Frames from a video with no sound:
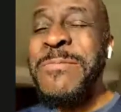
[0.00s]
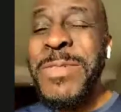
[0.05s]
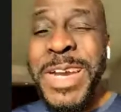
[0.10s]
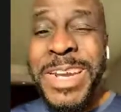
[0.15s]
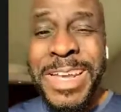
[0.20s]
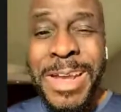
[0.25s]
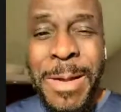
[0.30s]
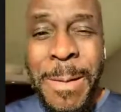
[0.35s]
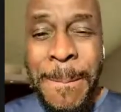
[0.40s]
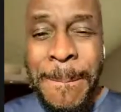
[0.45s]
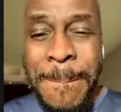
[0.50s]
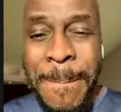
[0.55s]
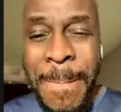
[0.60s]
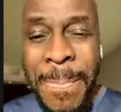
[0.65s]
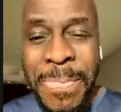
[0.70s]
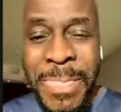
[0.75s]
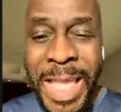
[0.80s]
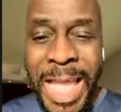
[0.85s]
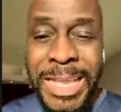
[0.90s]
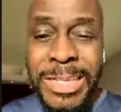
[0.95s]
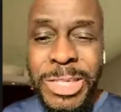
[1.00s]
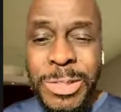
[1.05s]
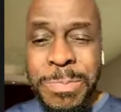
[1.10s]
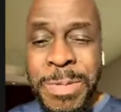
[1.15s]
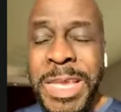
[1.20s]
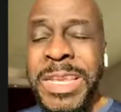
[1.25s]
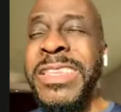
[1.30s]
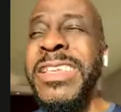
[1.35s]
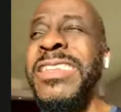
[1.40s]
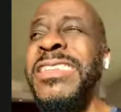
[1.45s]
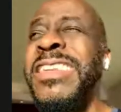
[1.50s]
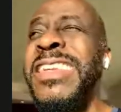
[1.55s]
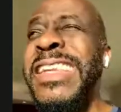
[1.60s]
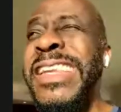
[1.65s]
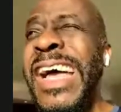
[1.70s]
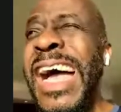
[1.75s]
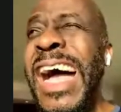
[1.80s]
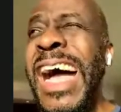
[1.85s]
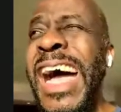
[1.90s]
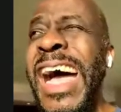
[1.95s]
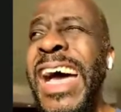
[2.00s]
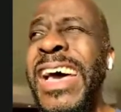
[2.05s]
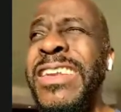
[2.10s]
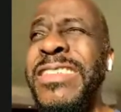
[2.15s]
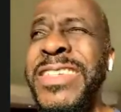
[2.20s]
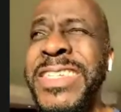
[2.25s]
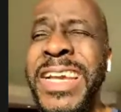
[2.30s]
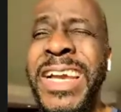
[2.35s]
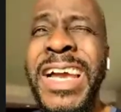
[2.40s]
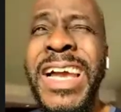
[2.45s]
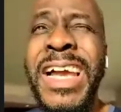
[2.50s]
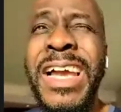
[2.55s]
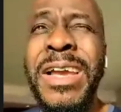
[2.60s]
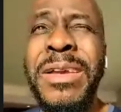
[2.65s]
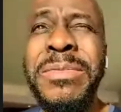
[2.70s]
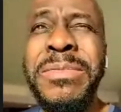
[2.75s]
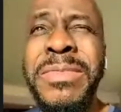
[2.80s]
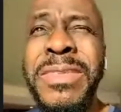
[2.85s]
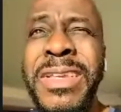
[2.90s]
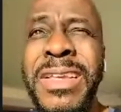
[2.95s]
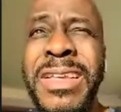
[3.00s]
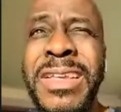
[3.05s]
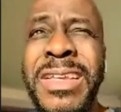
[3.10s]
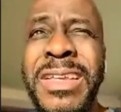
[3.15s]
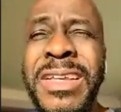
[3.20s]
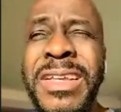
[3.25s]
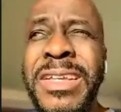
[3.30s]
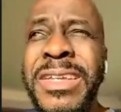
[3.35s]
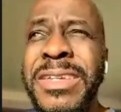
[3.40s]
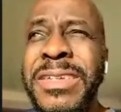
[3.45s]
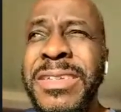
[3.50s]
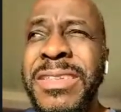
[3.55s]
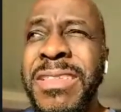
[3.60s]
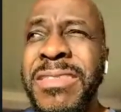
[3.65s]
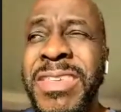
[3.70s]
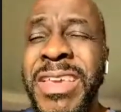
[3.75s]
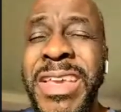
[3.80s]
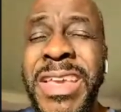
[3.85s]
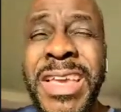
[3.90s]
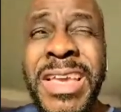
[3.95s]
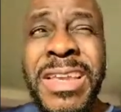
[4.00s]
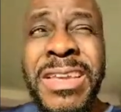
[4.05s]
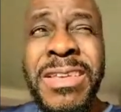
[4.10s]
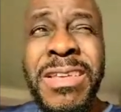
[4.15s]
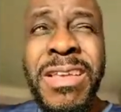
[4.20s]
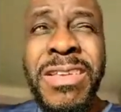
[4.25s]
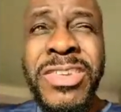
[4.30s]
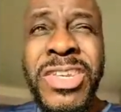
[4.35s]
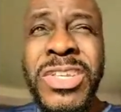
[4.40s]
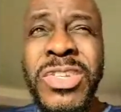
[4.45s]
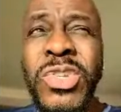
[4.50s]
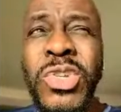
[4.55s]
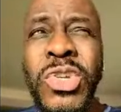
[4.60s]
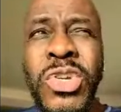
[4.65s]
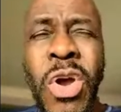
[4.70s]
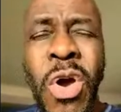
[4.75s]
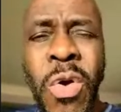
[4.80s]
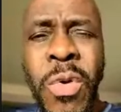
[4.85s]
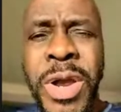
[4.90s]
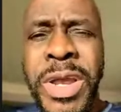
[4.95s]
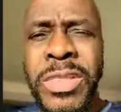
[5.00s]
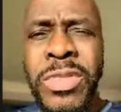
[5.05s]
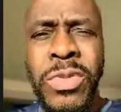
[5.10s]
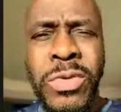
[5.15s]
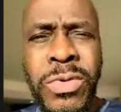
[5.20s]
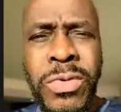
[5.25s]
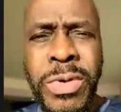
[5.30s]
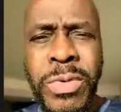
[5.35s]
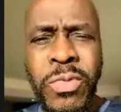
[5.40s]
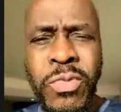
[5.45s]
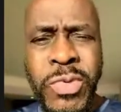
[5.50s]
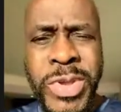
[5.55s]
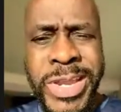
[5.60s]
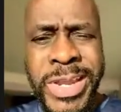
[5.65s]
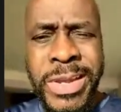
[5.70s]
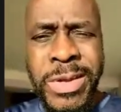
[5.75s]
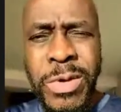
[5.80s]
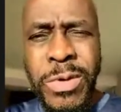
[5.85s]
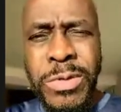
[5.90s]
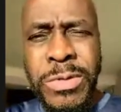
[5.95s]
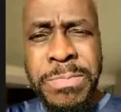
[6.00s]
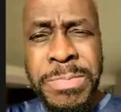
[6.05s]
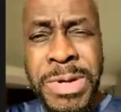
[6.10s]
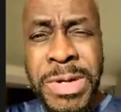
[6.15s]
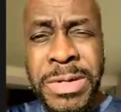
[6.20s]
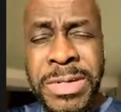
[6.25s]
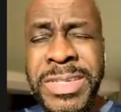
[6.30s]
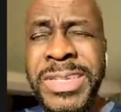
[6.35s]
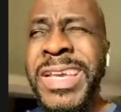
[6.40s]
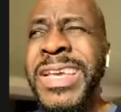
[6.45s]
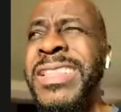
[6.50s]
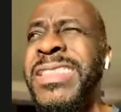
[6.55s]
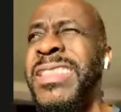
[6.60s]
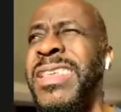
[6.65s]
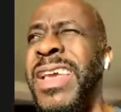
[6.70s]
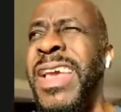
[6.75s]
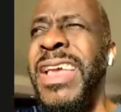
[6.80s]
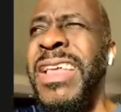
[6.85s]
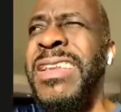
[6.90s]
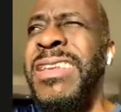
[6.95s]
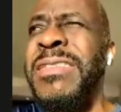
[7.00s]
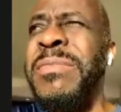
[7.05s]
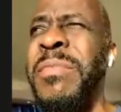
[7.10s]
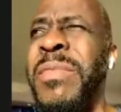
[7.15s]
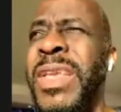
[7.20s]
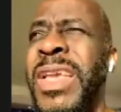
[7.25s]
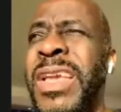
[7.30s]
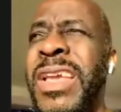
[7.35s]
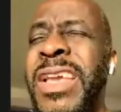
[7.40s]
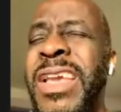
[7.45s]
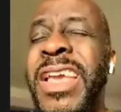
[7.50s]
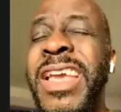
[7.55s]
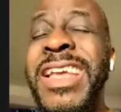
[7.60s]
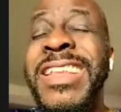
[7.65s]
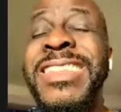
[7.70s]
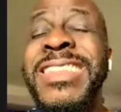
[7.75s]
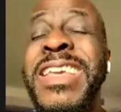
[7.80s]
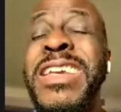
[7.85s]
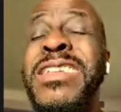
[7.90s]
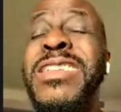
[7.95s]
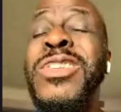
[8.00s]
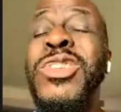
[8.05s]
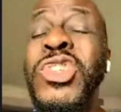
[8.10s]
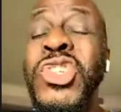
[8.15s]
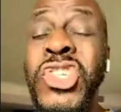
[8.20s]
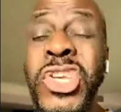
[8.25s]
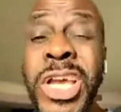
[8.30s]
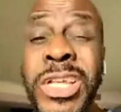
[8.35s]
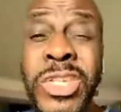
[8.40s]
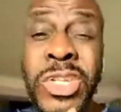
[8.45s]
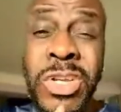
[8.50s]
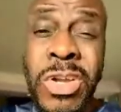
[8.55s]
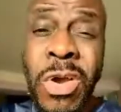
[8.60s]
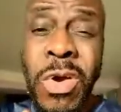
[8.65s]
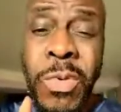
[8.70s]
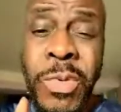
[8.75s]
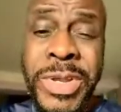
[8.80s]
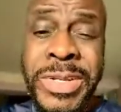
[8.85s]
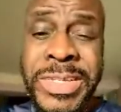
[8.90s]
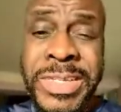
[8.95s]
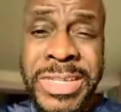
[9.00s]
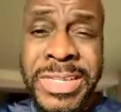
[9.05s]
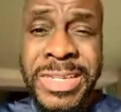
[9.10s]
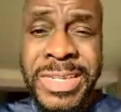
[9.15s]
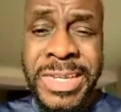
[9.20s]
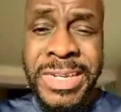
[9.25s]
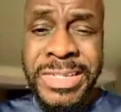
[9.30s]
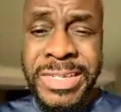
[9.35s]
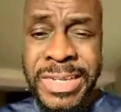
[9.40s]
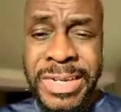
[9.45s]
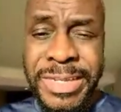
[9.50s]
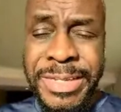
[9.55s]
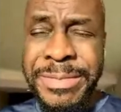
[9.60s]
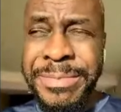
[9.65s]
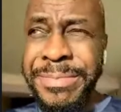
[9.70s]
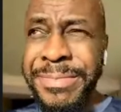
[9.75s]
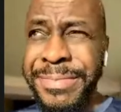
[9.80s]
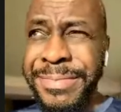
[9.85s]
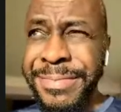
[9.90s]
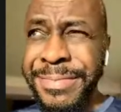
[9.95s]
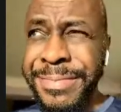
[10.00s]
But I spent a lot of time then just going through and reading those books, and just coincidentally,